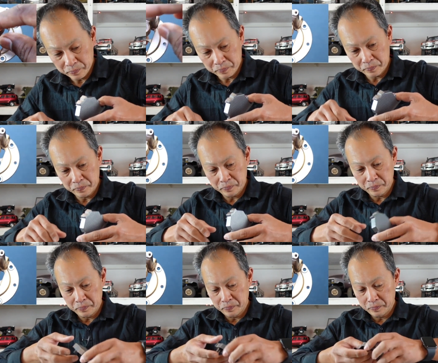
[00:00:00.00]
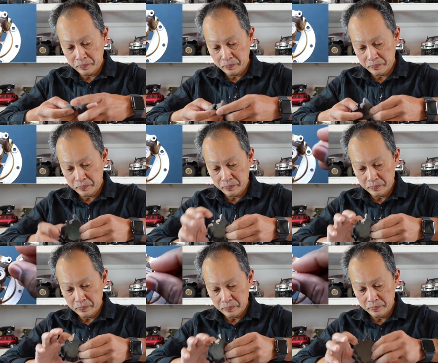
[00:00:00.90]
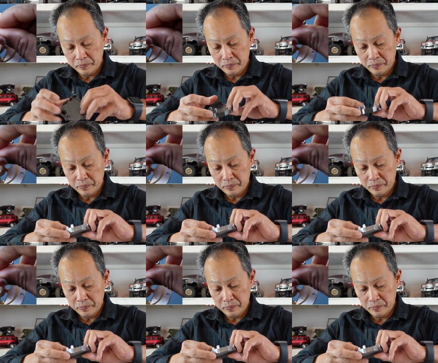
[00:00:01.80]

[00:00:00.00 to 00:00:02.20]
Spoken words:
No one is speaking in this clip.